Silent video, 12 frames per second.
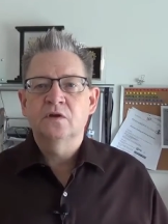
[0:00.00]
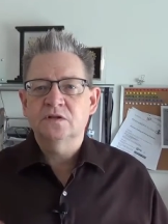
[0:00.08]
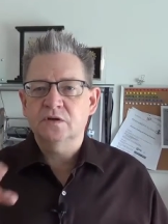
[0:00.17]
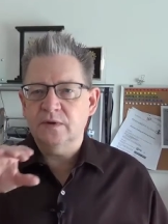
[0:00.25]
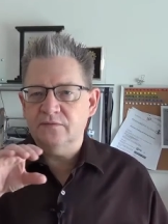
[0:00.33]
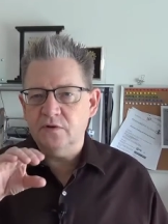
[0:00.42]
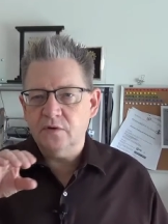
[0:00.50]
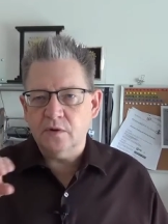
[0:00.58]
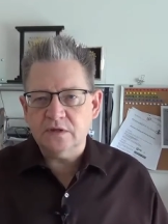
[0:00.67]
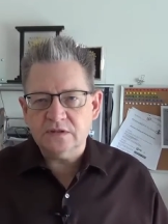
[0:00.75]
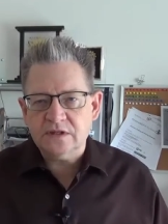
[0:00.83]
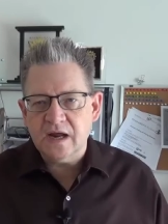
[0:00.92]
So even though
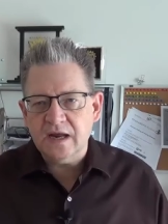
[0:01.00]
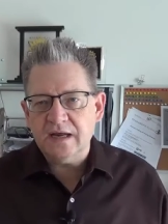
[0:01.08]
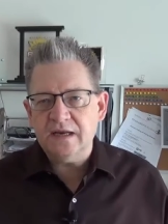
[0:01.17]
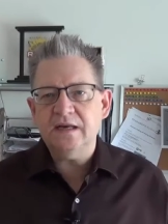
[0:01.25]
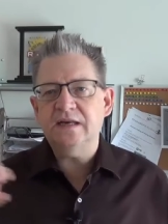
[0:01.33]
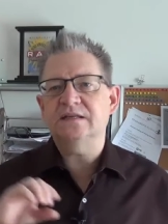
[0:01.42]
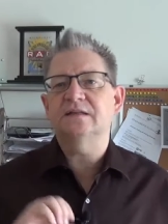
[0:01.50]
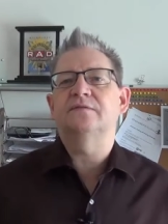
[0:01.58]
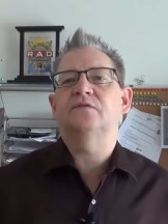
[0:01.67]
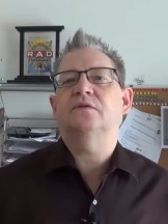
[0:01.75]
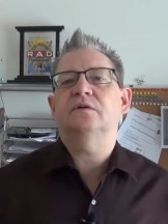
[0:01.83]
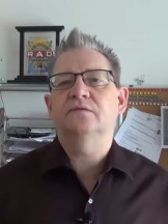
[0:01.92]
a tiny
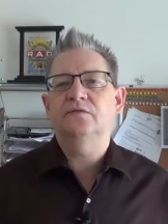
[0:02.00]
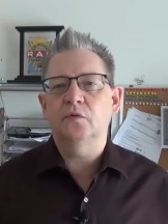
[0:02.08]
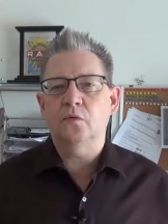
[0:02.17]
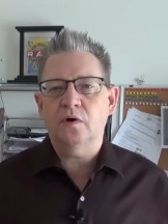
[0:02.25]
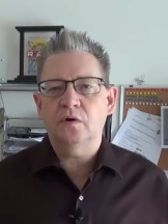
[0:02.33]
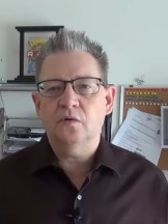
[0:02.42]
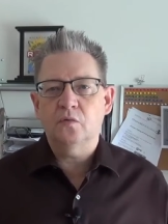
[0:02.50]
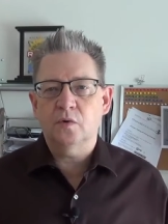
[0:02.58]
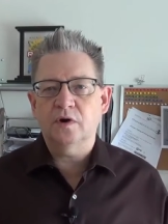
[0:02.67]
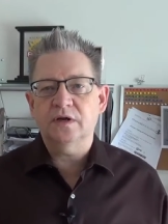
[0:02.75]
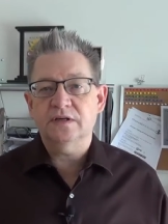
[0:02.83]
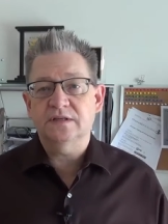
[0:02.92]
sliver of your
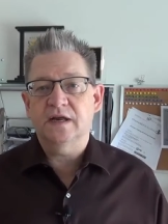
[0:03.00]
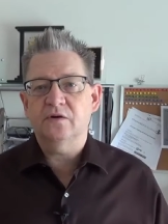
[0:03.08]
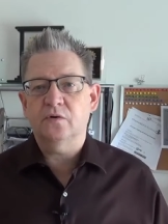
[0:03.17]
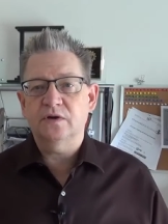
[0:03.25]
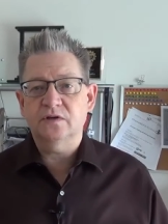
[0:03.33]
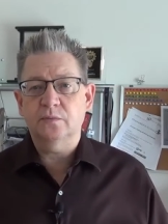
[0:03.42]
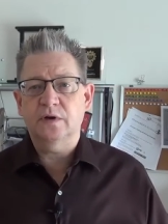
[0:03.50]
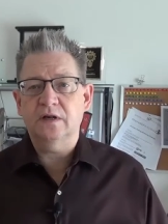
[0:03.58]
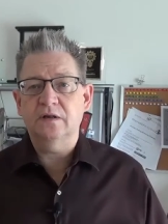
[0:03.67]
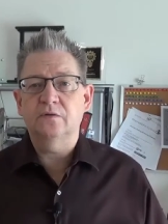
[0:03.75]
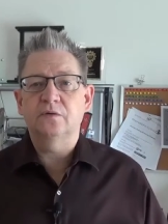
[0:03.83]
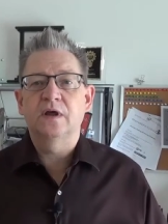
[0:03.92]
work is now going to
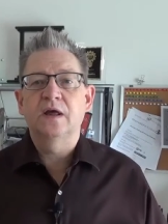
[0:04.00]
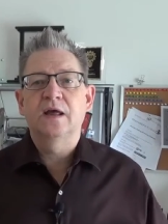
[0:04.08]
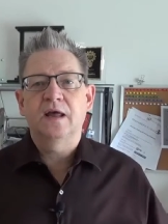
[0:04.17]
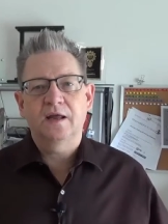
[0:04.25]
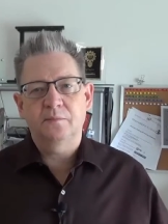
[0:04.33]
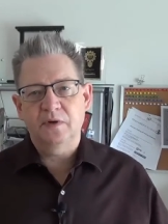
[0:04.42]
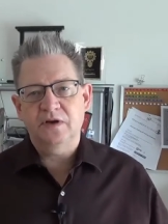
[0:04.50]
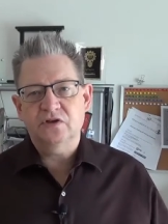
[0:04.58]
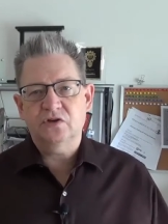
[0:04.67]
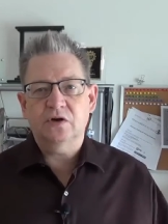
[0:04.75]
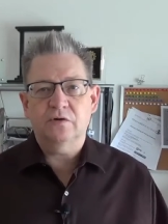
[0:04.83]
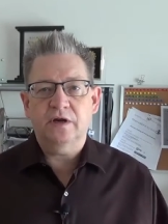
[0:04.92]
include
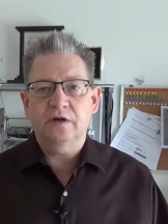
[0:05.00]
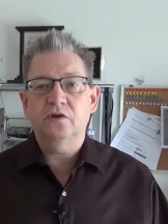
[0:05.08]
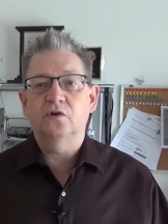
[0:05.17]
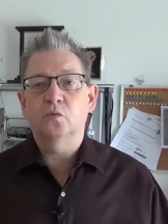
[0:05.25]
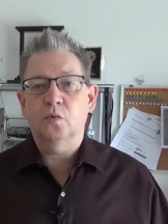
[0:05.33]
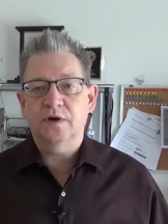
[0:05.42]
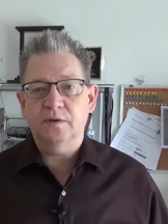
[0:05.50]
administering your one